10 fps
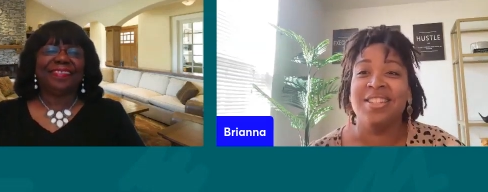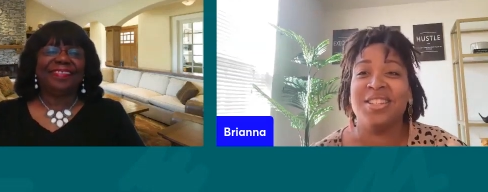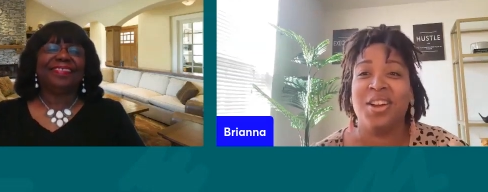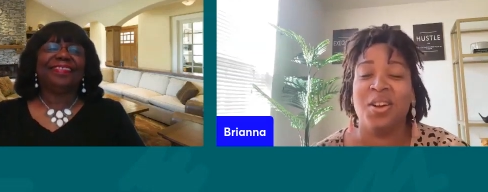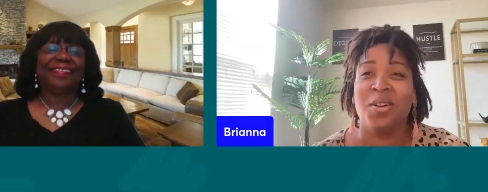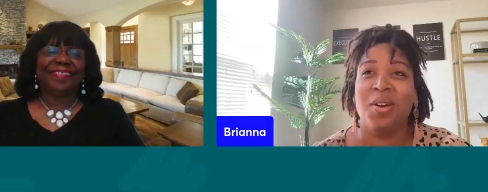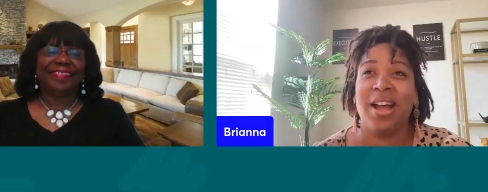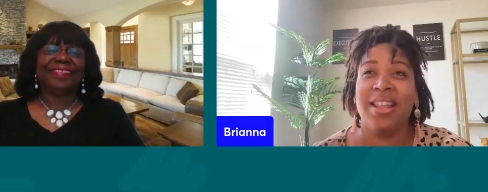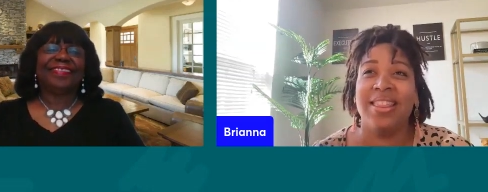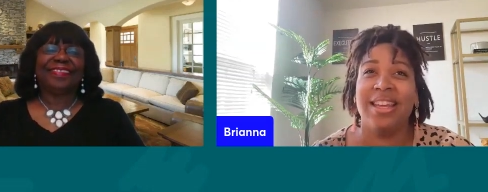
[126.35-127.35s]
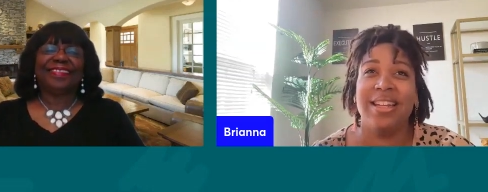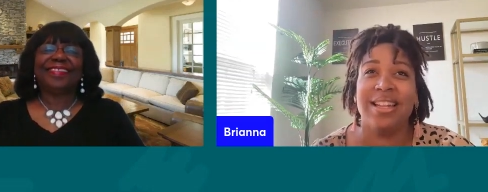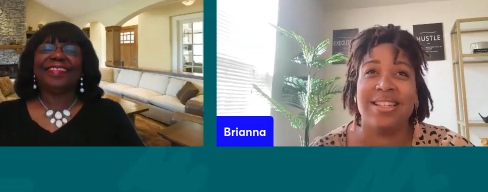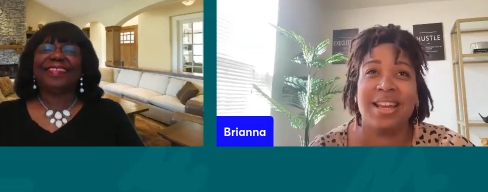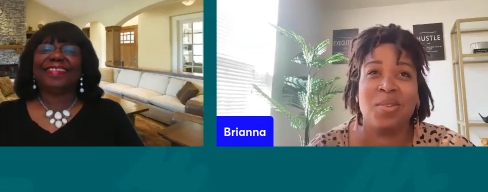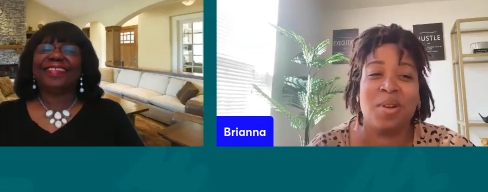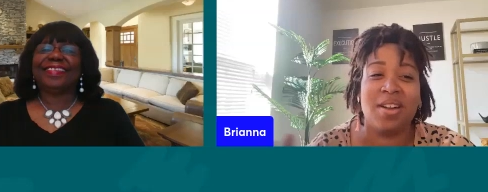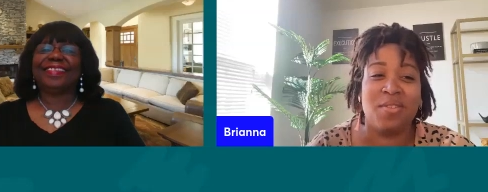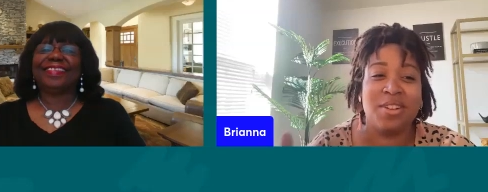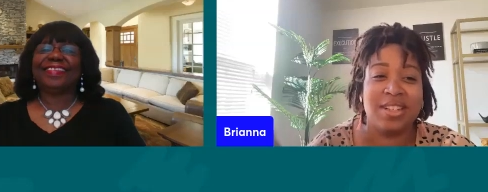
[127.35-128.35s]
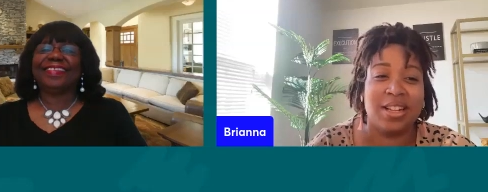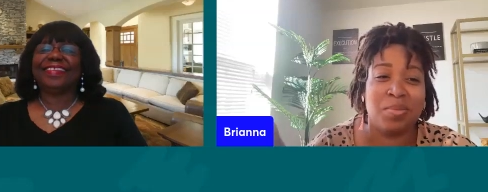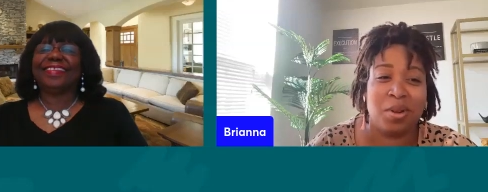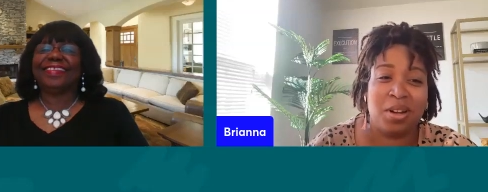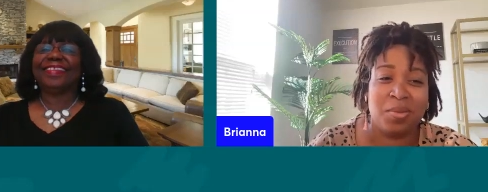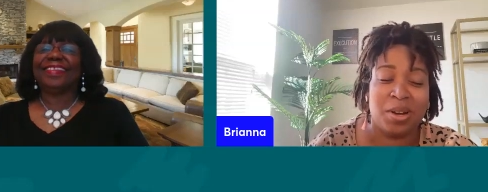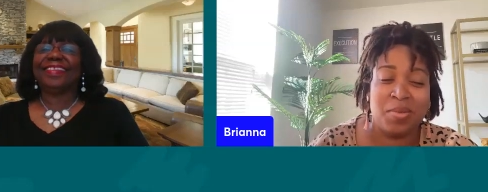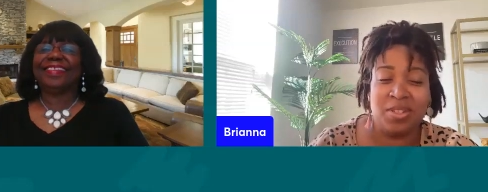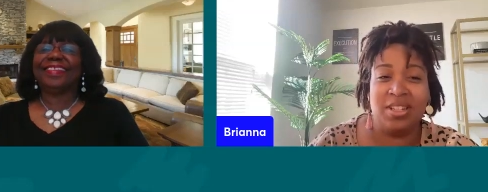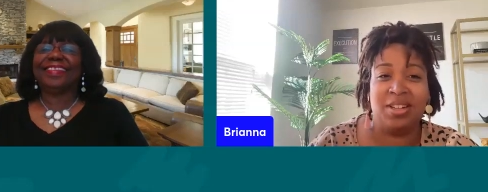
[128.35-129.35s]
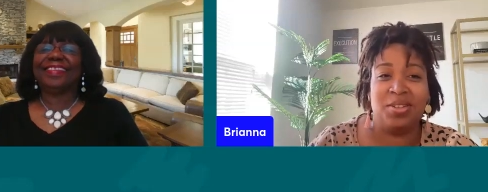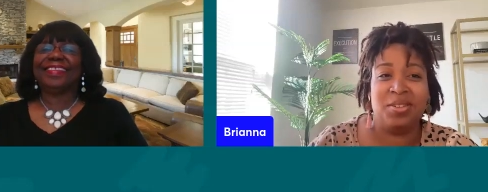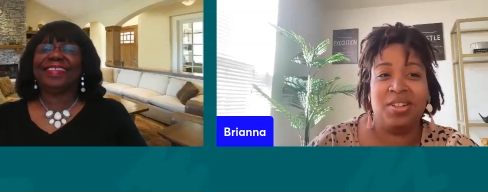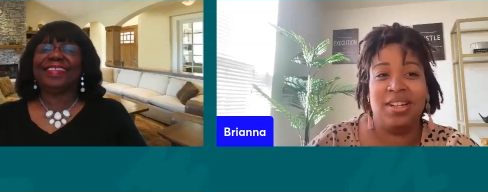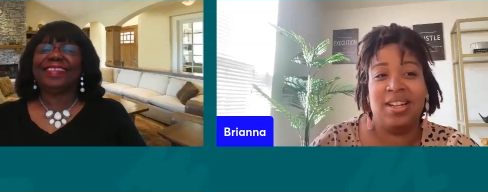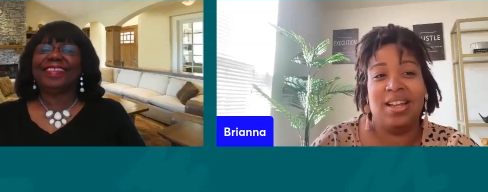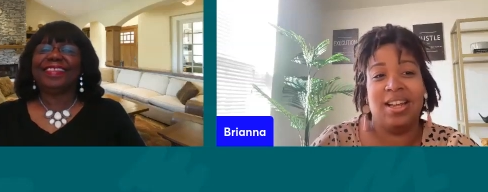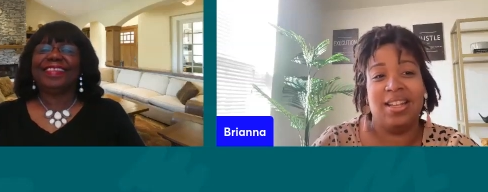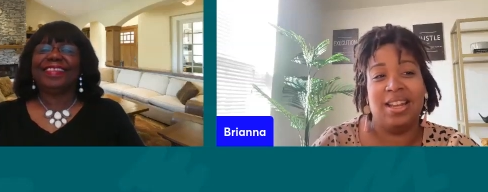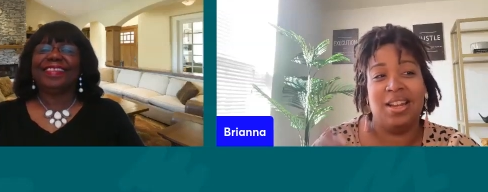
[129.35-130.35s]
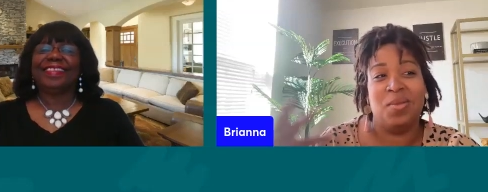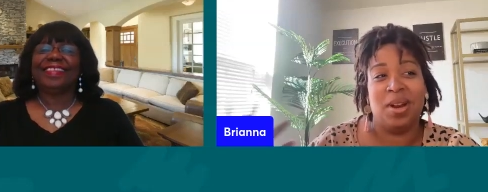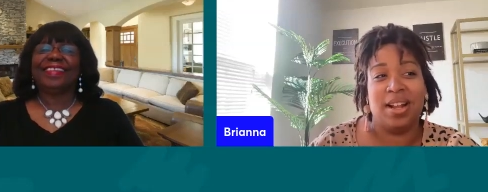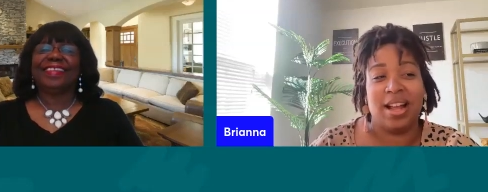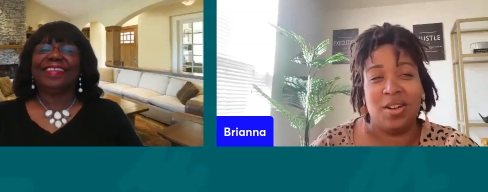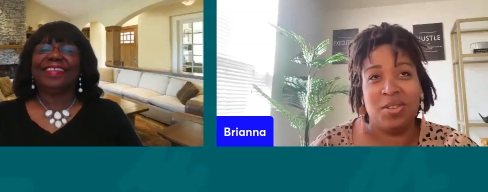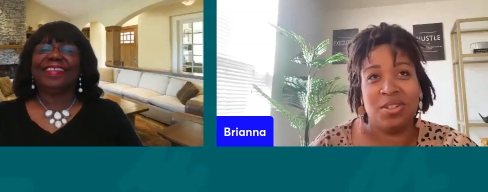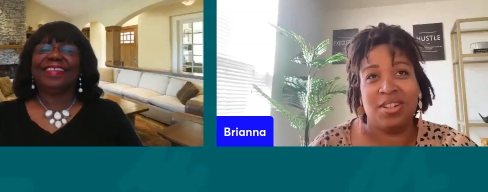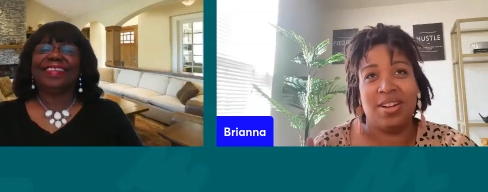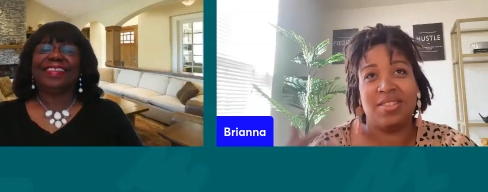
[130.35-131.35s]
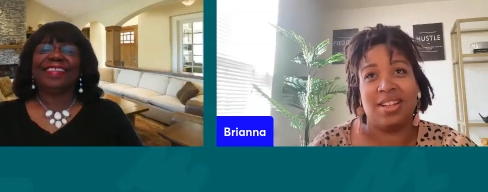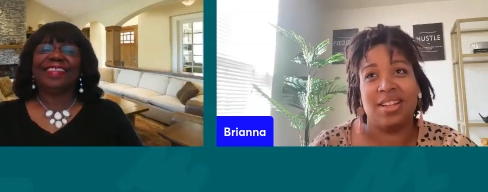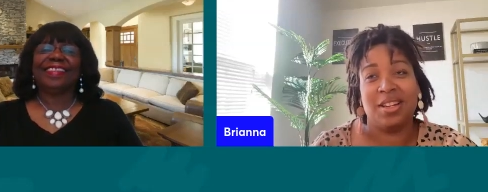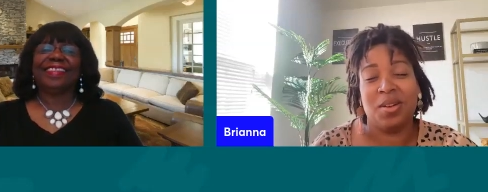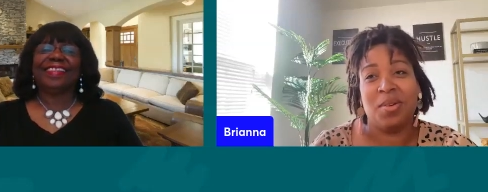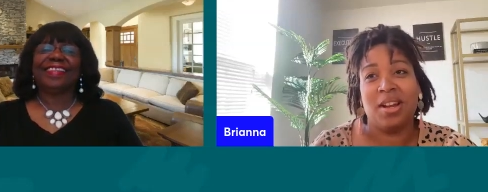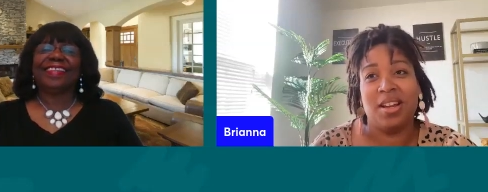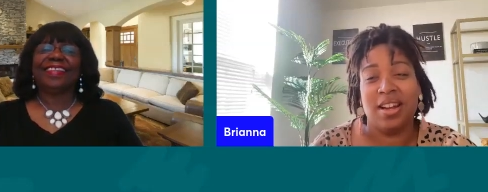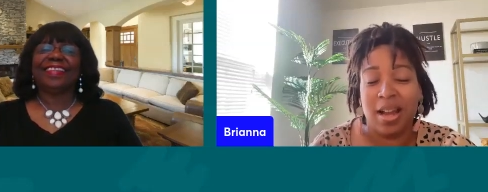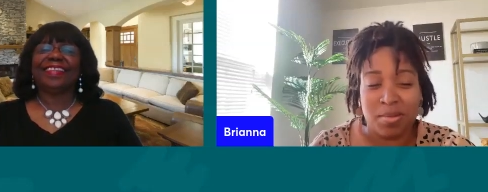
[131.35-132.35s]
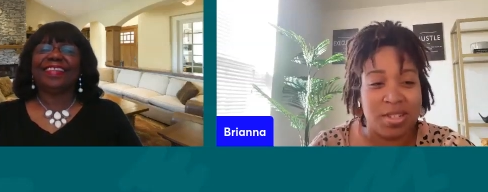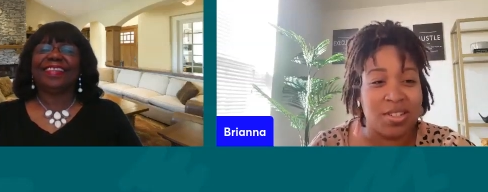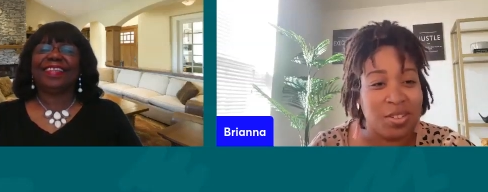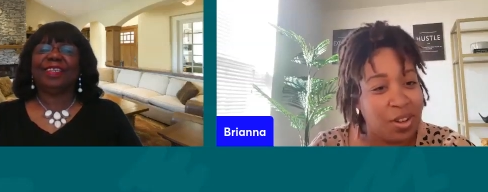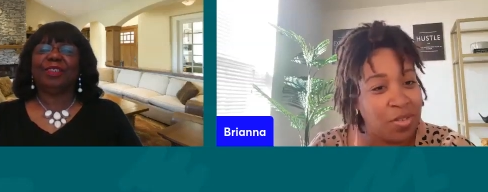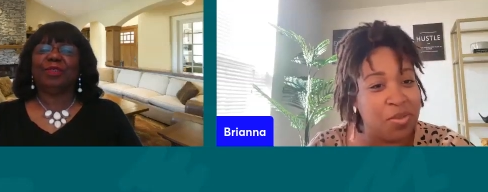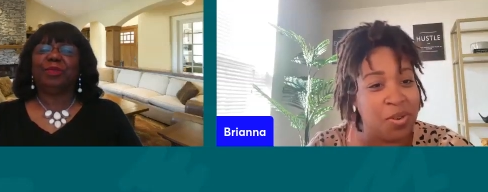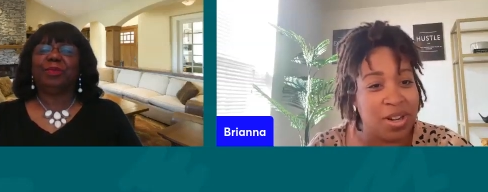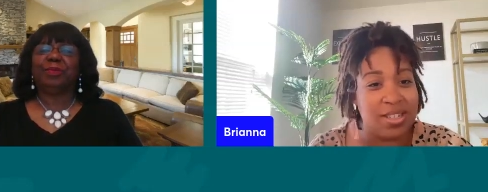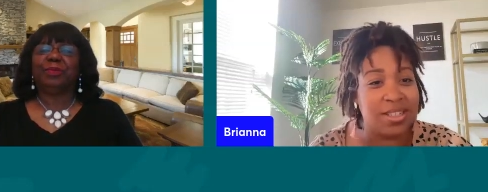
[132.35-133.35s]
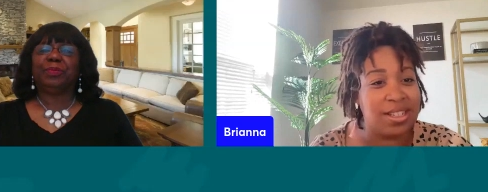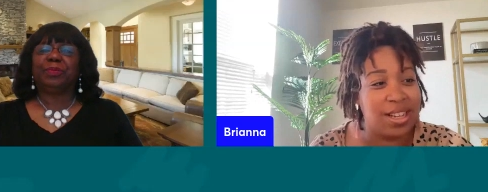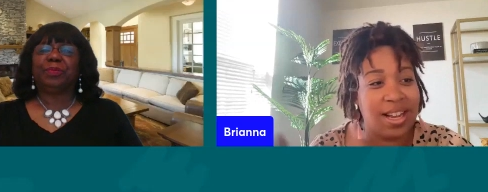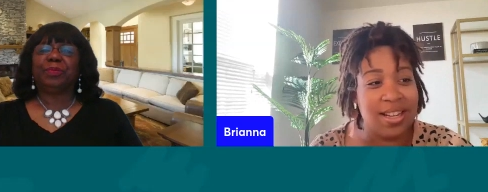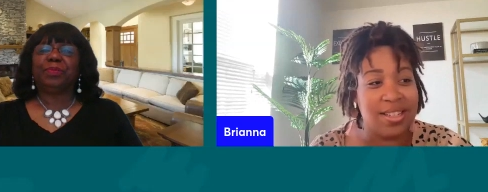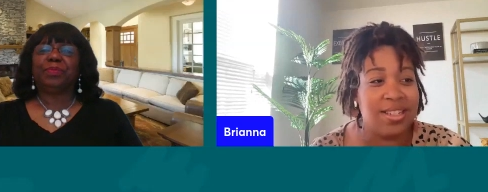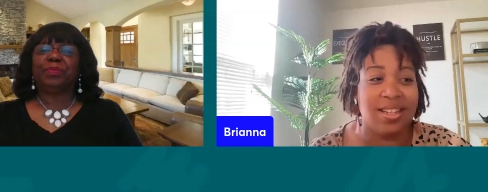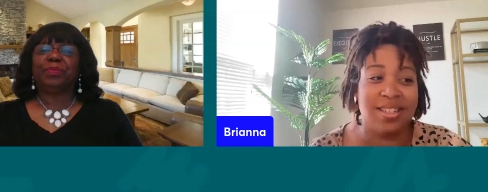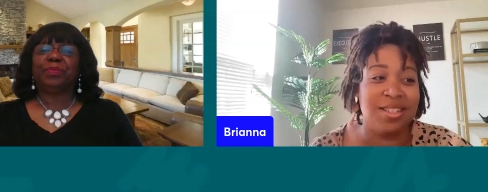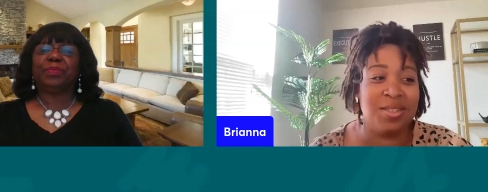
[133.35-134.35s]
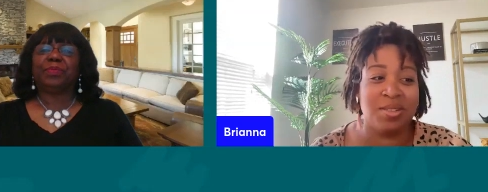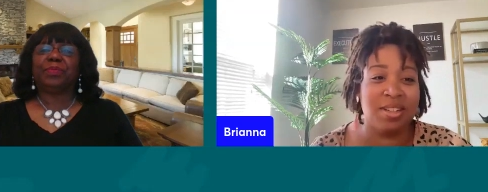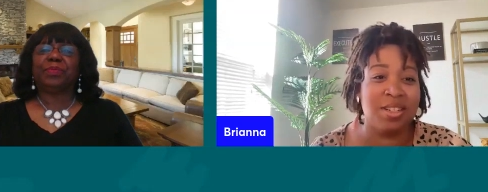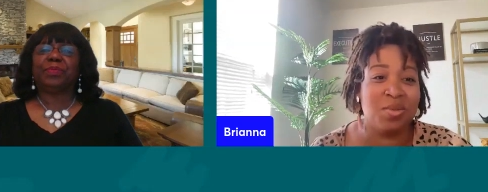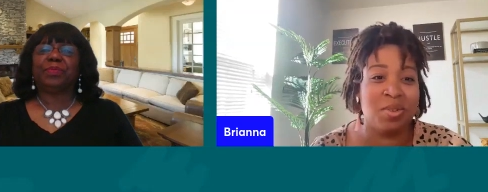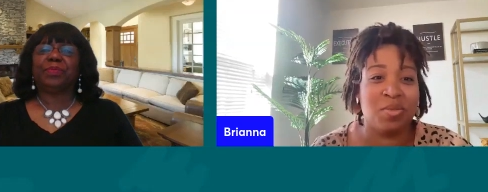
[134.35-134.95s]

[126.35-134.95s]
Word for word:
Speaker 1: So I think that's kind of where I first got the bug when I was little. And then when I got older, I was like, you know what? I'm just going to go for it. I took the class and I just, I just went